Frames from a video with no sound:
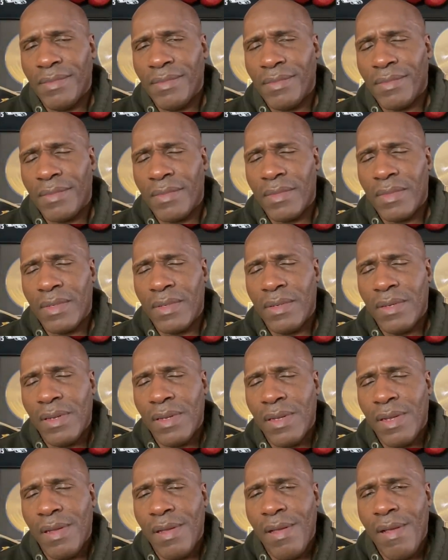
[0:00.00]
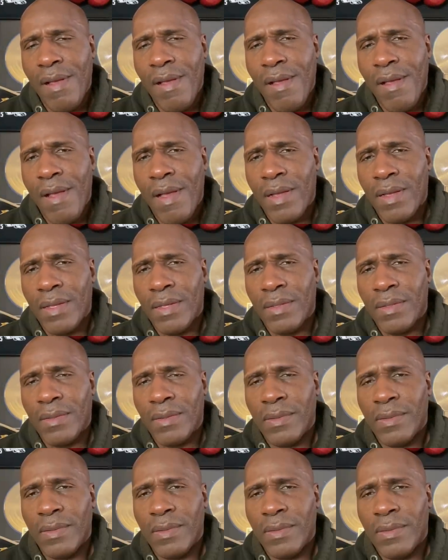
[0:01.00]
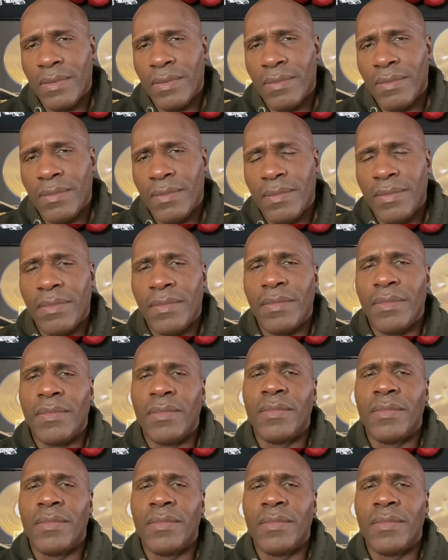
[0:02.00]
(silence)